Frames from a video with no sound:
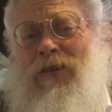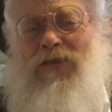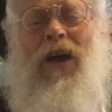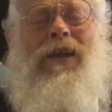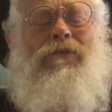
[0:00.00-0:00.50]
our
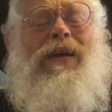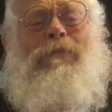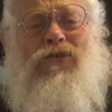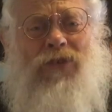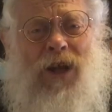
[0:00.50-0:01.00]
entire
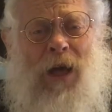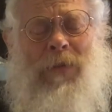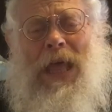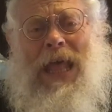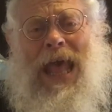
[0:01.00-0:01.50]
family should come
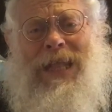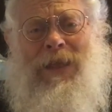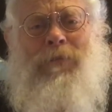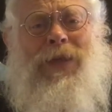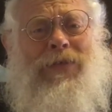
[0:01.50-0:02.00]
and
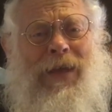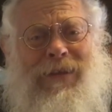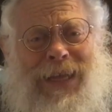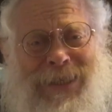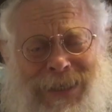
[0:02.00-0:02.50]
to be there
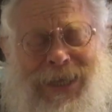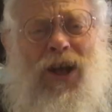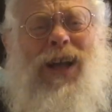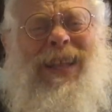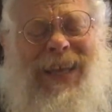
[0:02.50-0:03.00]
in
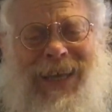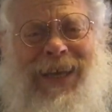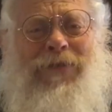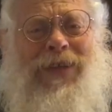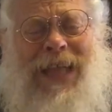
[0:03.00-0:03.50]
synagogue to
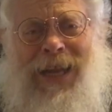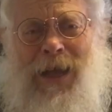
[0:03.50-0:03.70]
hear the Ten